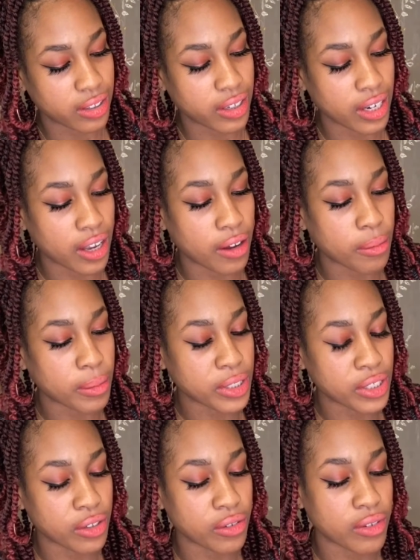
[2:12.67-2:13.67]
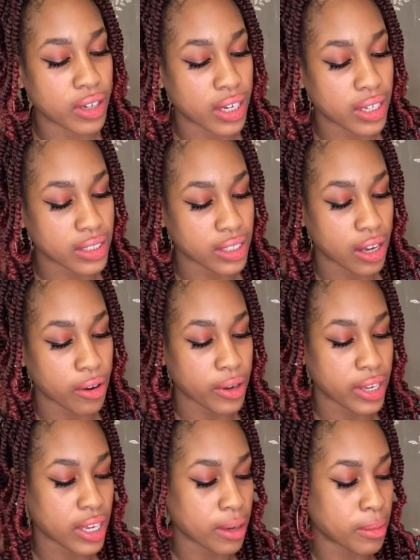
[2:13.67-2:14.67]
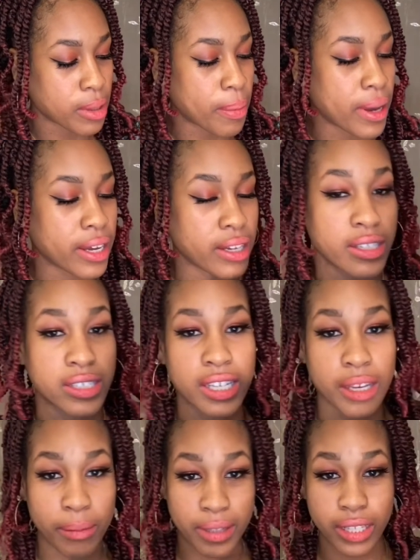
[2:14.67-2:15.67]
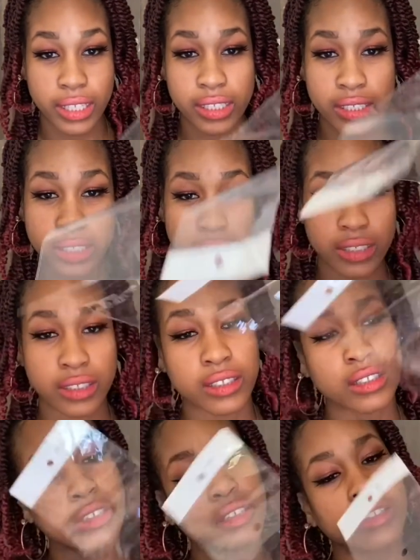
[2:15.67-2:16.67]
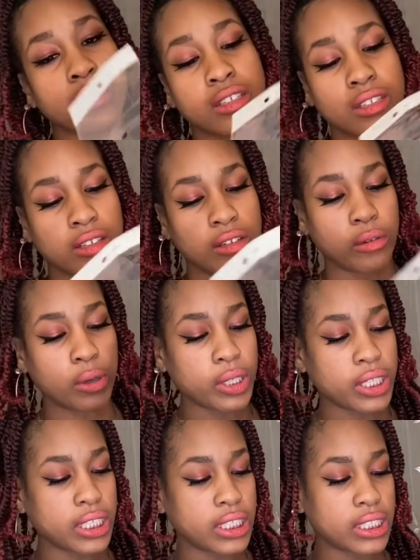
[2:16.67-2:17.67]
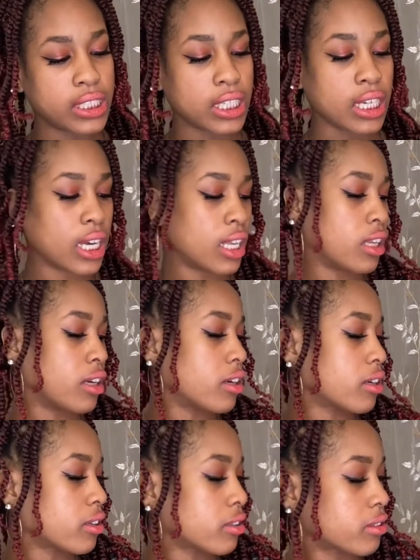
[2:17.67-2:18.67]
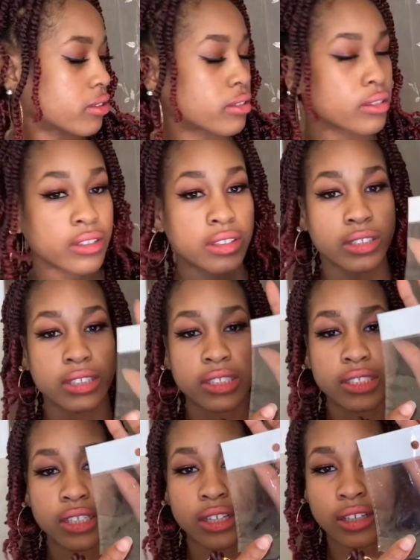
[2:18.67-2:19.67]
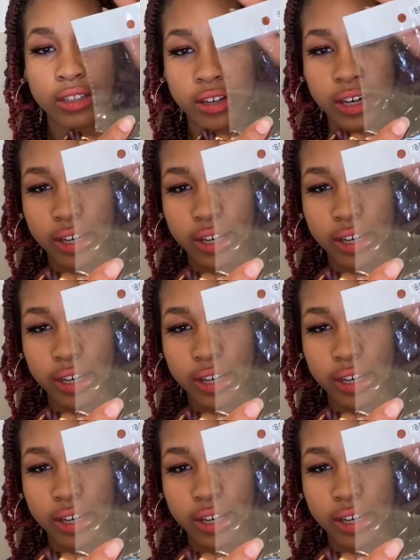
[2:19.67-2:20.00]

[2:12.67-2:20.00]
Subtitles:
now I'm gonna show you guys how it came in the package. It came in this. What is the color? This is the color I